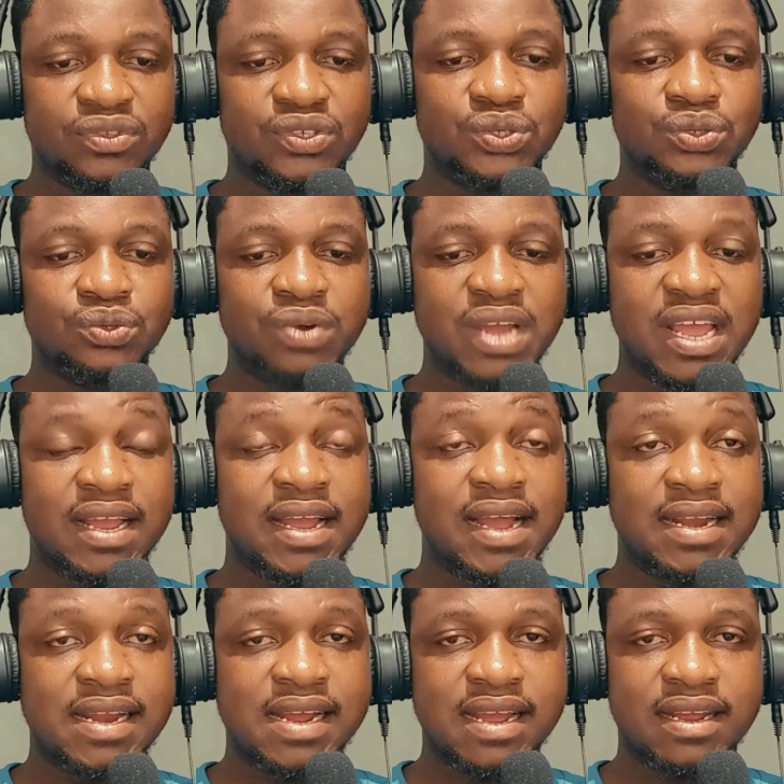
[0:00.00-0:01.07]
through a
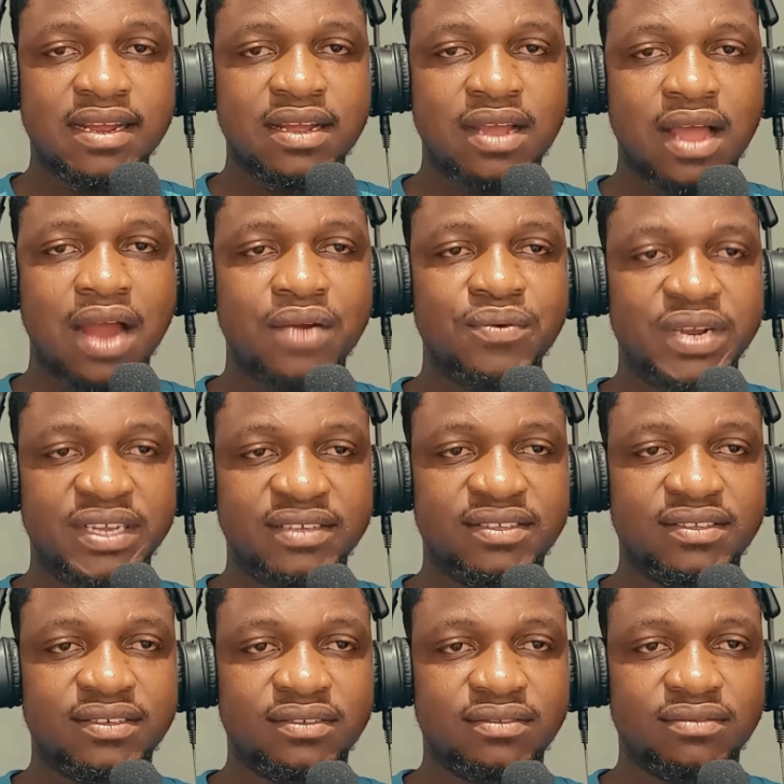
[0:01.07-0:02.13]
cardiac
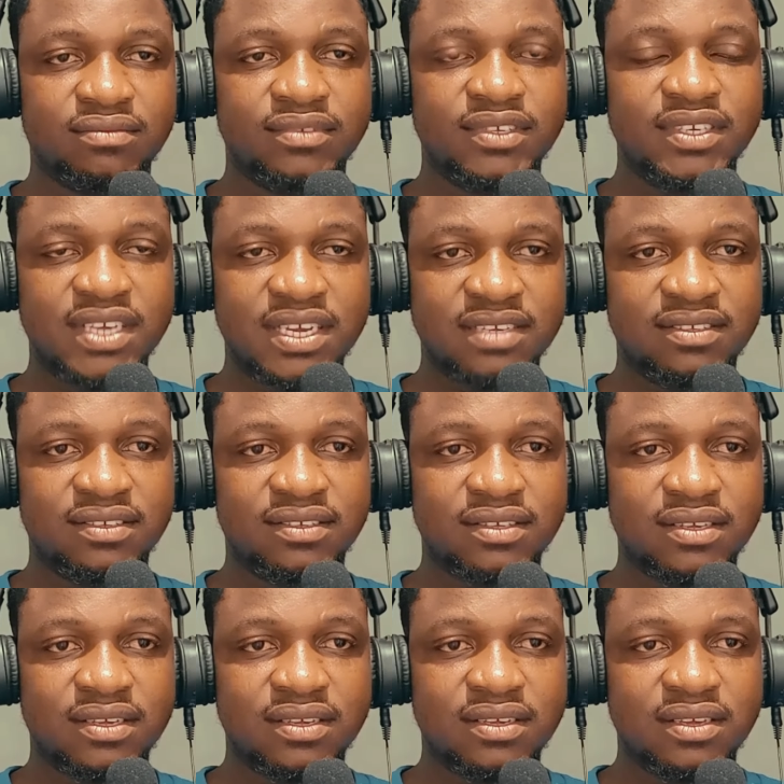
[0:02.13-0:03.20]
arrest. Yes,
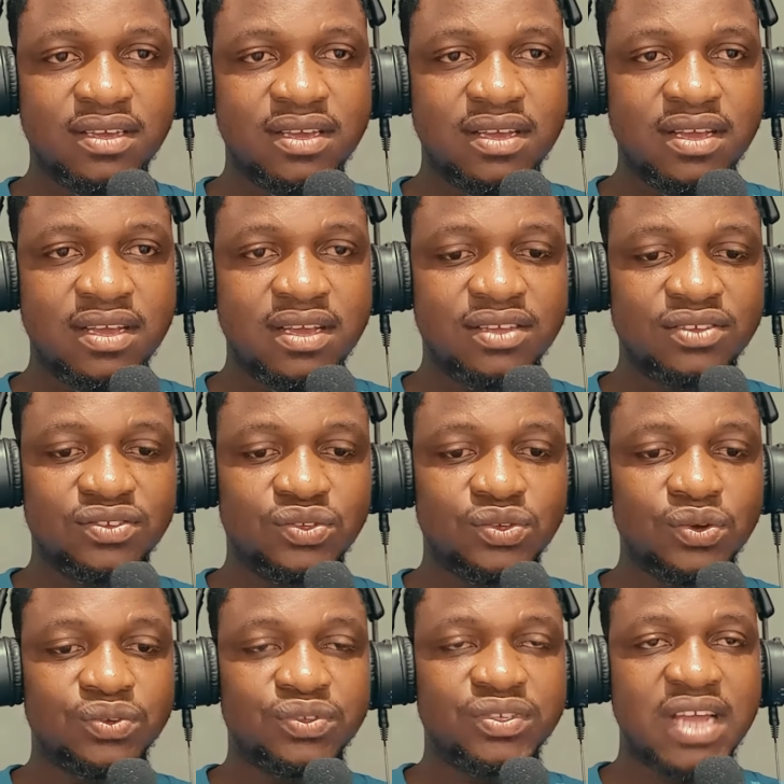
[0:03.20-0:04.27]

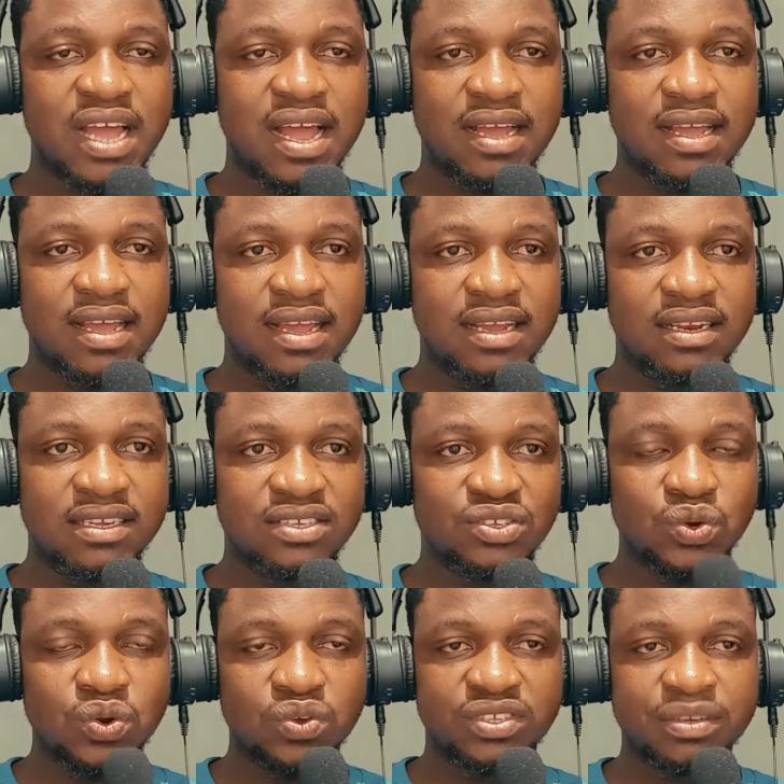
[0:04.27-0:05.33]
so sir, a
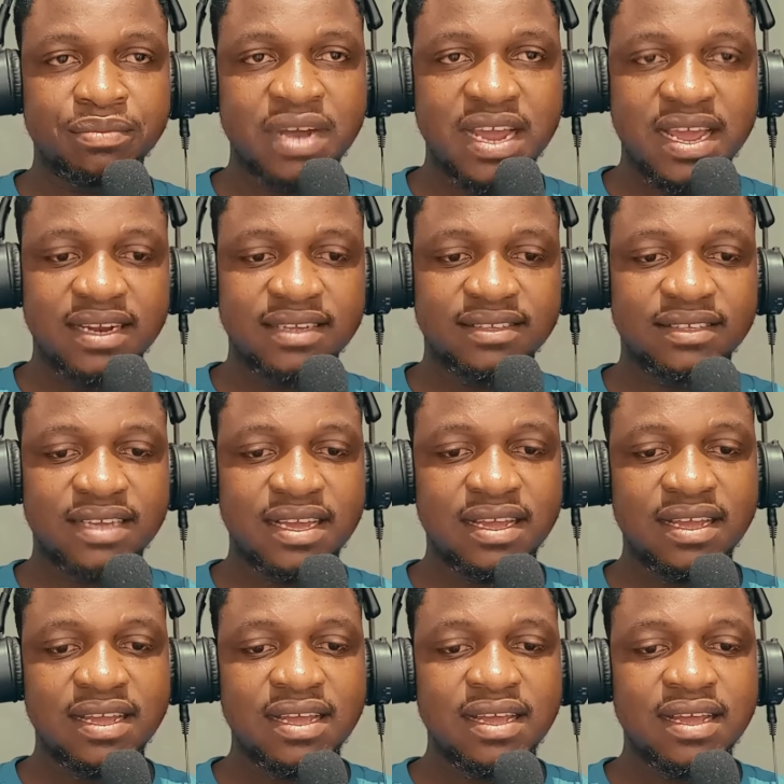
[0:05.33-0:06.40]
disclosure my and say
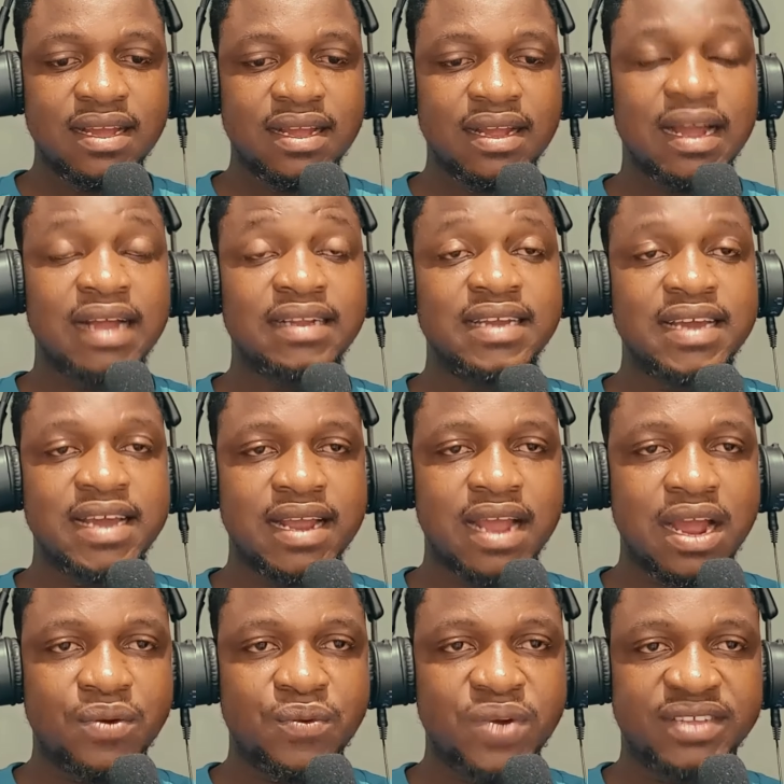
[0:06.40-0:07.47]
cardiac
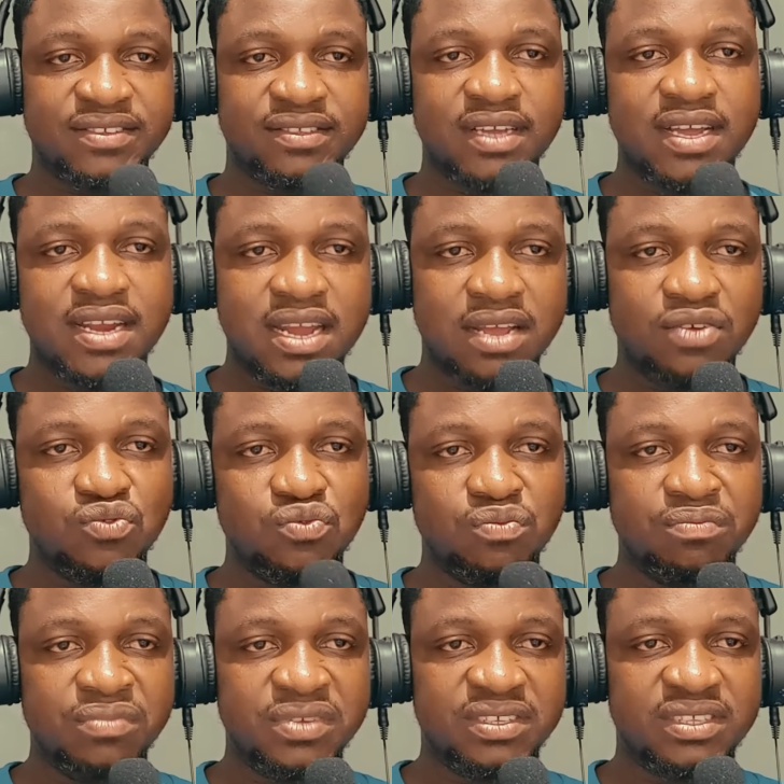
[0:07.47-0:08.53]
arrest and a kum
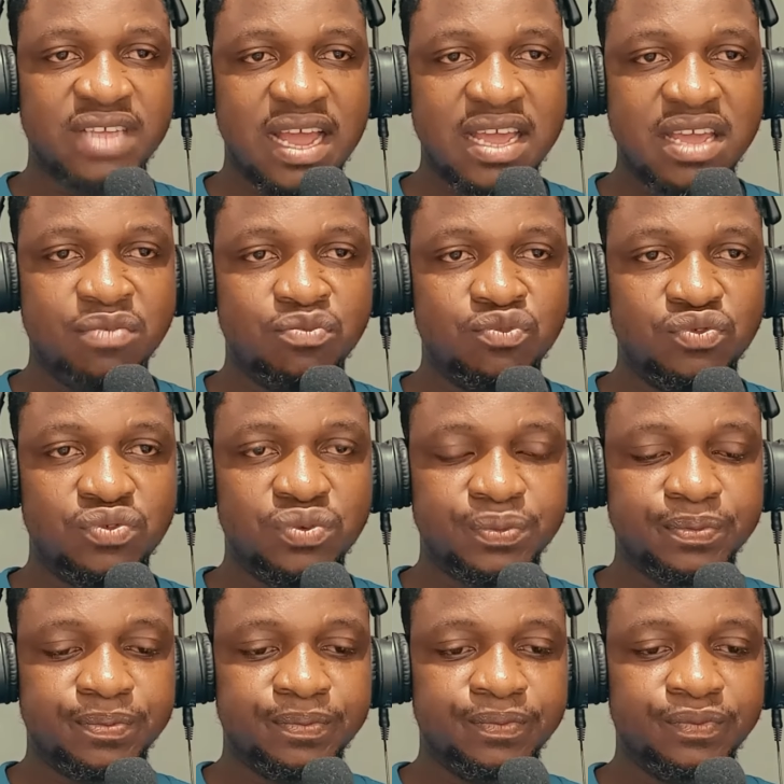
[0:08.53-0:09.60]
Mr. Ibu.
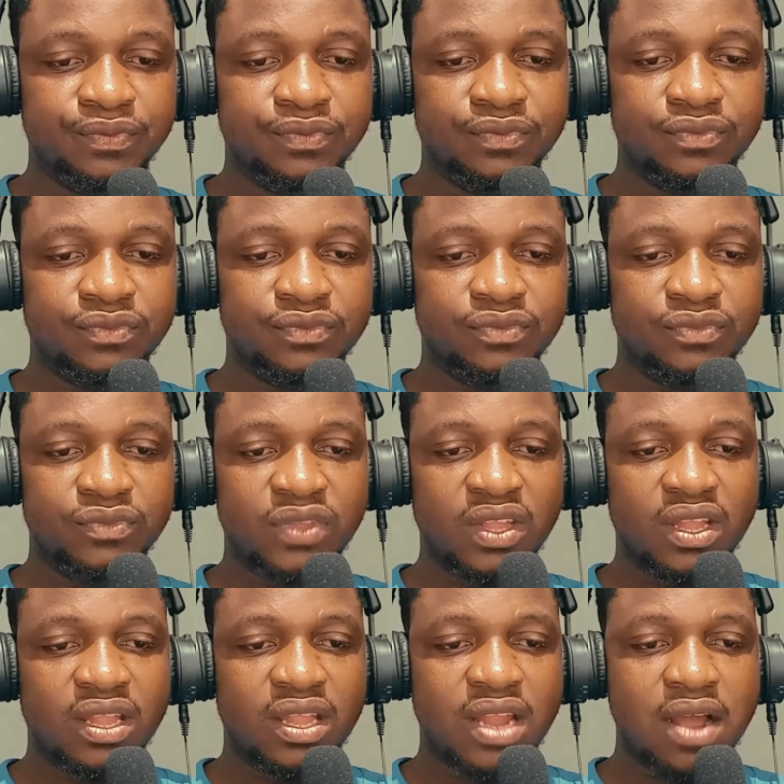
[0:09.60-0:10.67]

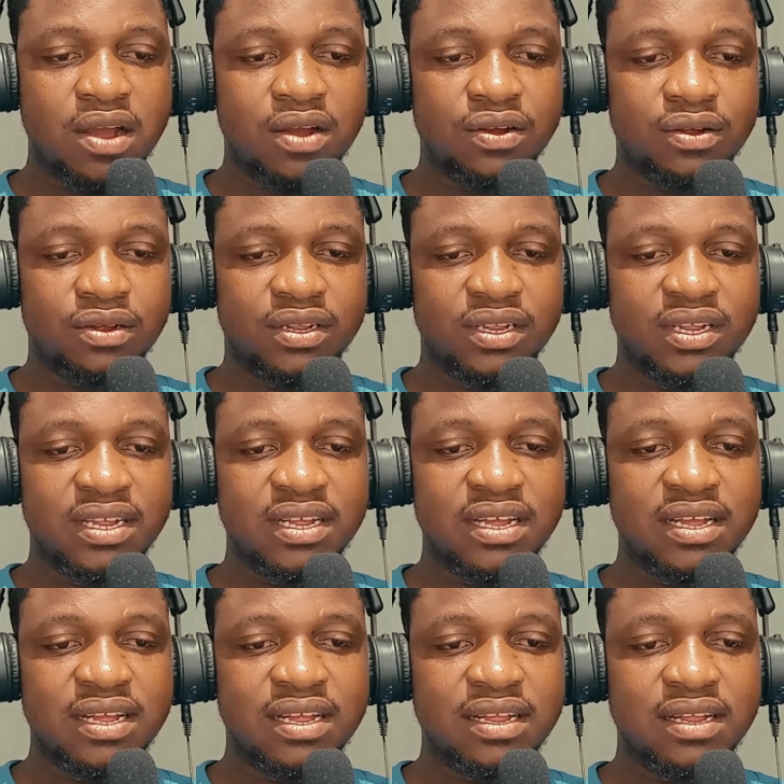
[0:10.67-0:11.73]
Now,
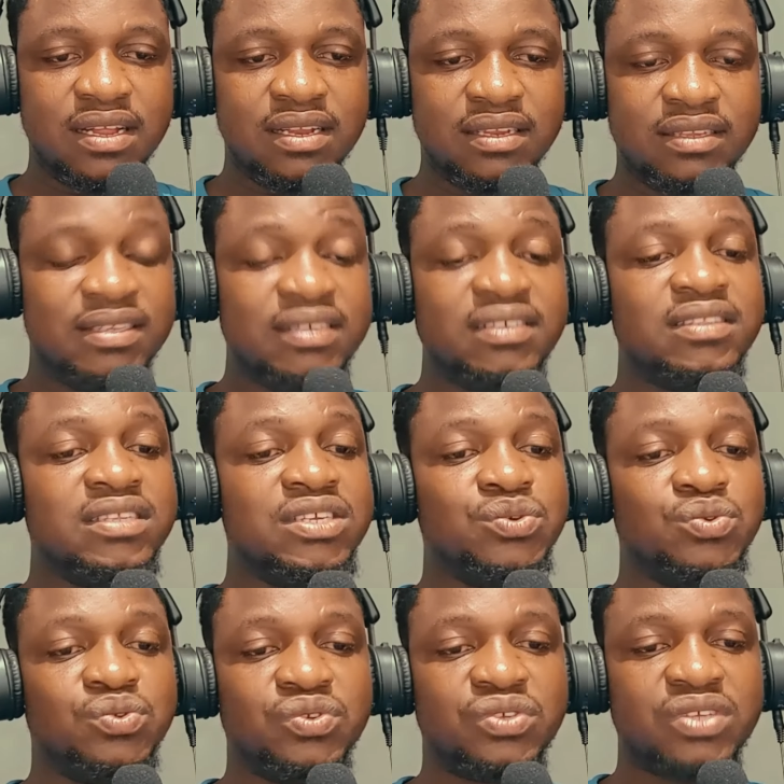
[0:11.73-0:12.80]
this
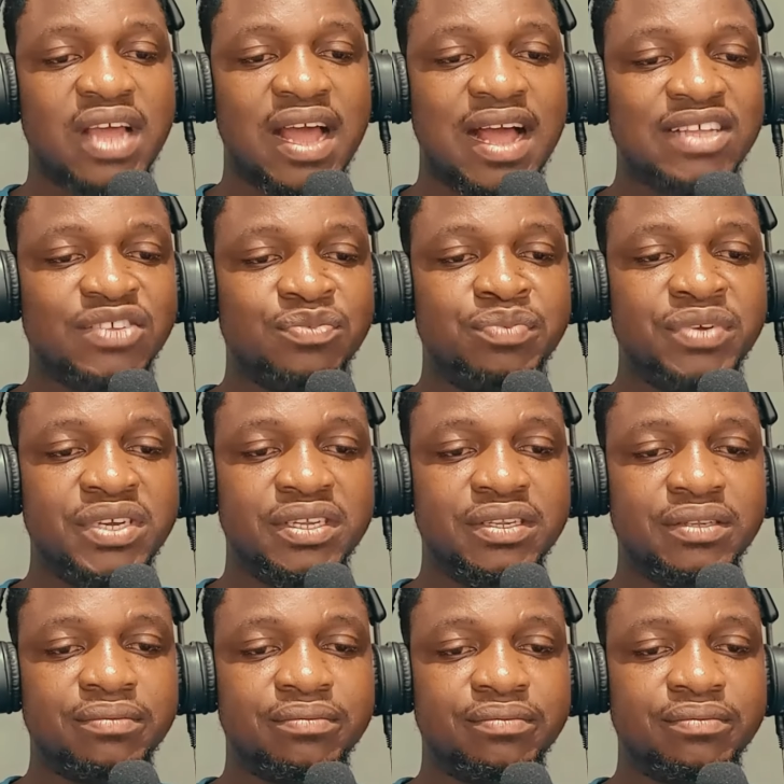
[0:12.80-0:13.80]
news has been